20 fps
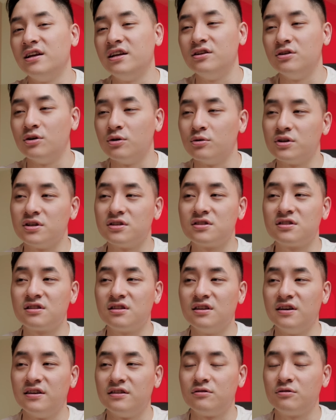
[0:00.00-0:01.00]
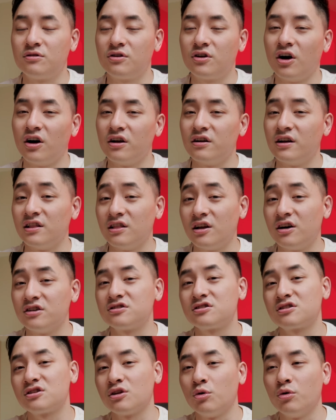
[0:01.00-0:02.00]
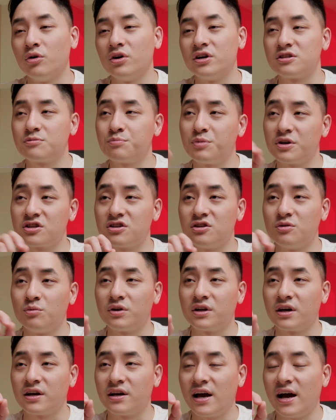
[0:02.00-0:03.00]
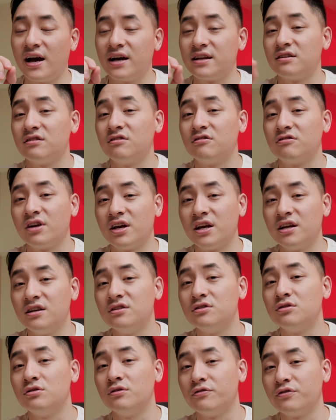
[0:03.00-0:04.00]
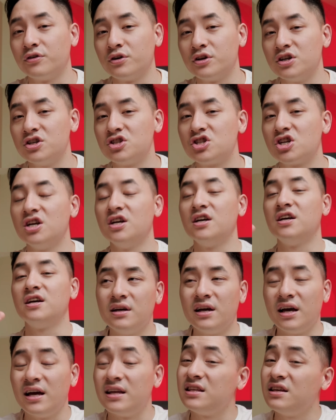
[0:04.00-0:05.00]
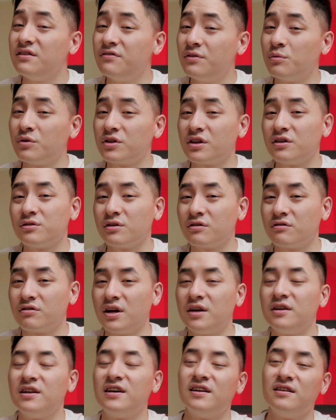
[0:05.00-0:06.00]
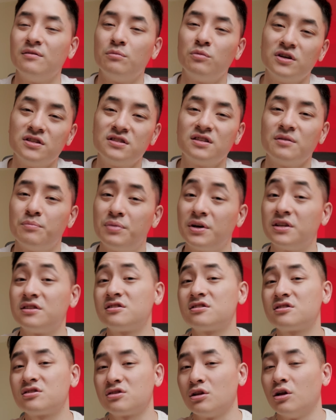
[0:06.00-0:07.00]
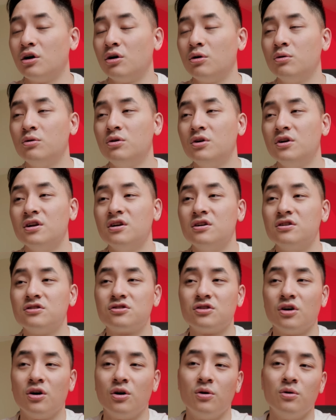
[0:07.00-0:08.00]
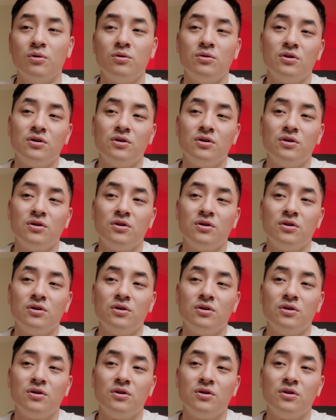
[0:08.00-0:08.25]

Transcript: noticed it got a lot slower, especially when I added grain to footage, and even without the grain it was a bit slow. So